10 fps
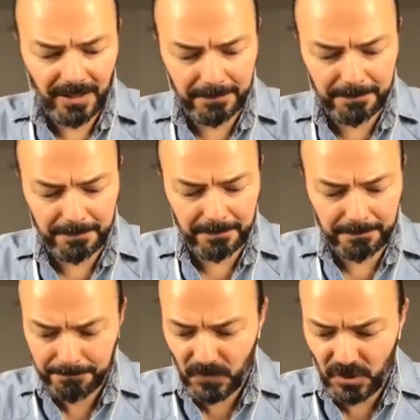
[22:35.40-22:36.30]
Um,
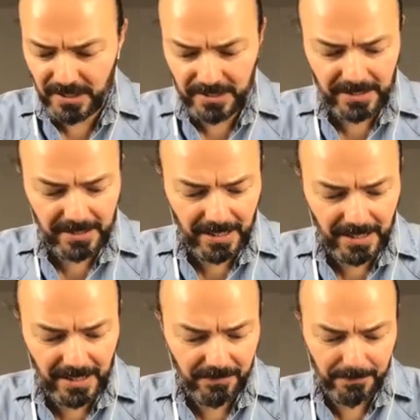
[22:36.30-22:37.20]
just as I
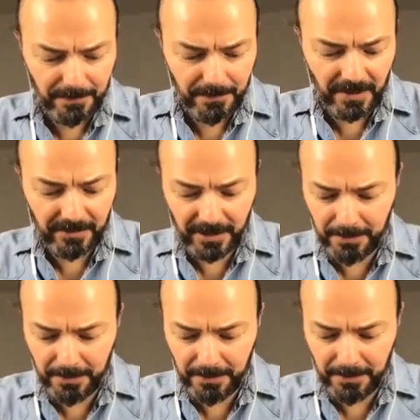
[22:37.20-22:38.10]
said, the
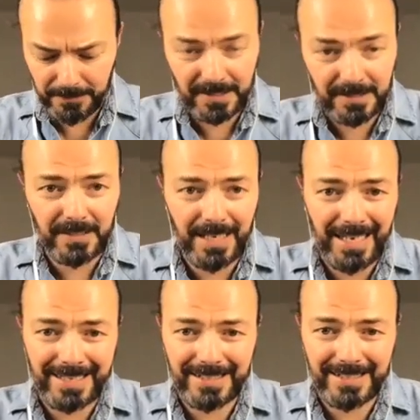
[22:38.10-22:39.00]
tip is
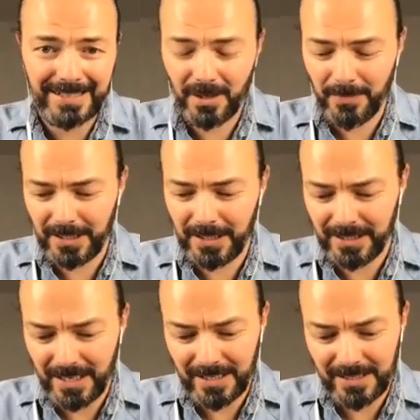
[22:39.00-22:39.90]

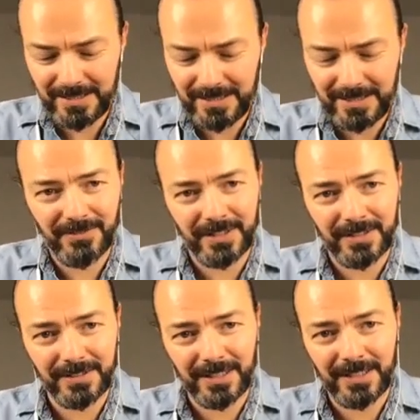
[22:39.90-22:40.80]
extremely nice and,
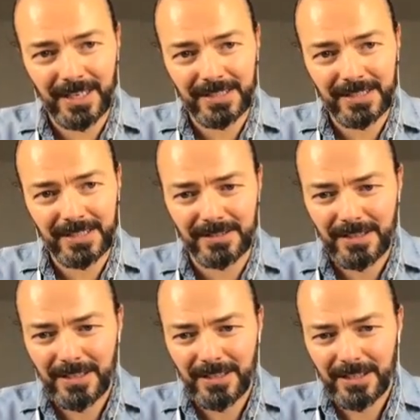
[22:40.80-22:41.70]
and, and has
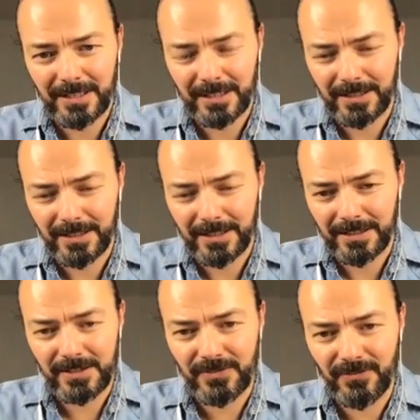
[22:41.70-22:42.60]
this, little, uh,
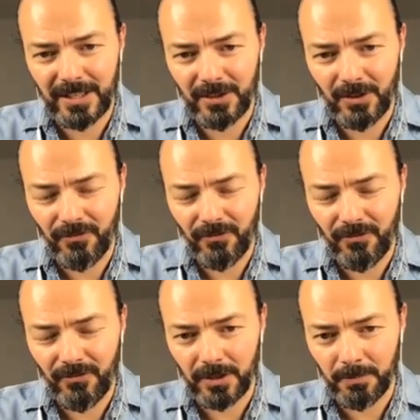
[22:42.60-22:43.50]
this feeling of
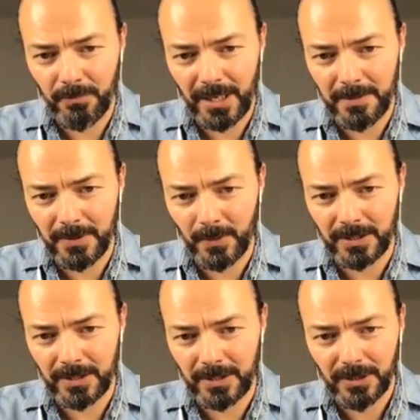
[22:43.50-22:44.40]
working on paper
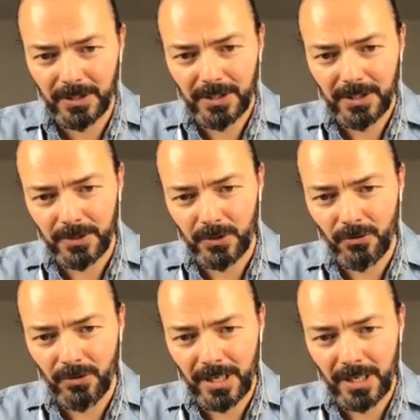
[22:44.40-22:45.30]
when you, when
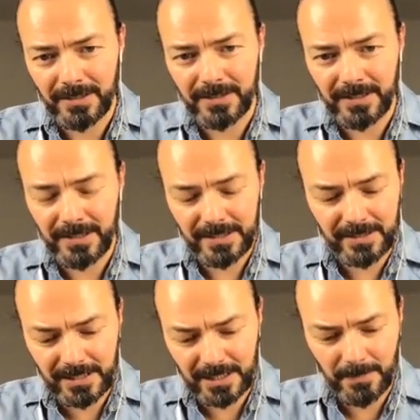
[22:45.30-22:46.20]
you write, it, it
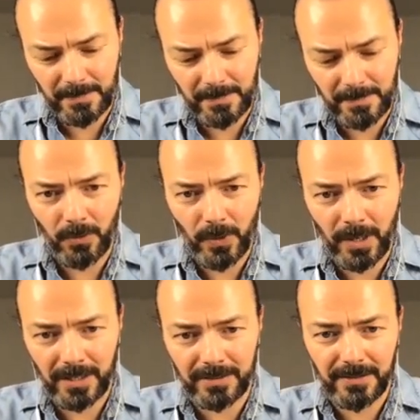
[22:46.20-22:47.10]
doesn't slip all the
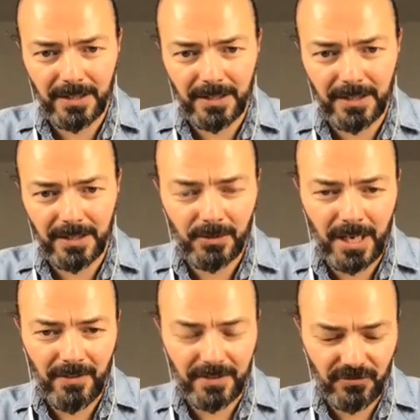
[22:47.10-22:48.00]
way. It's,
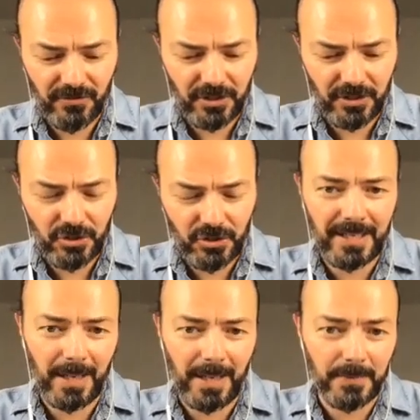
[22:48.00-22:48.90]
you have this friction
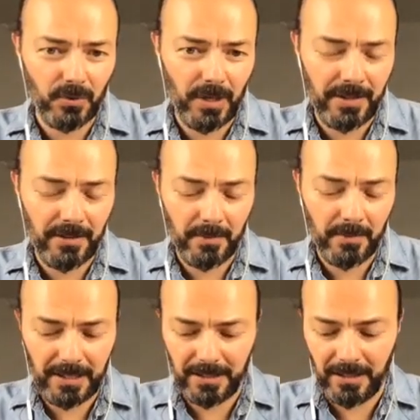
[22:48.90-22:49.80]
that helps you at the
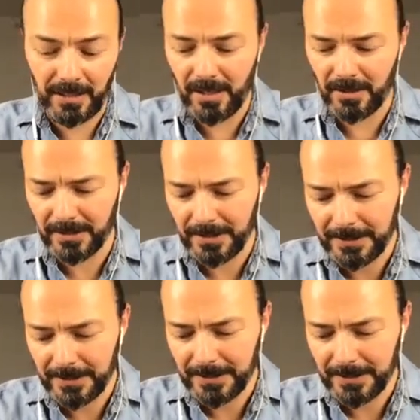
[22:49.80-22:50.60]
beginning a lot.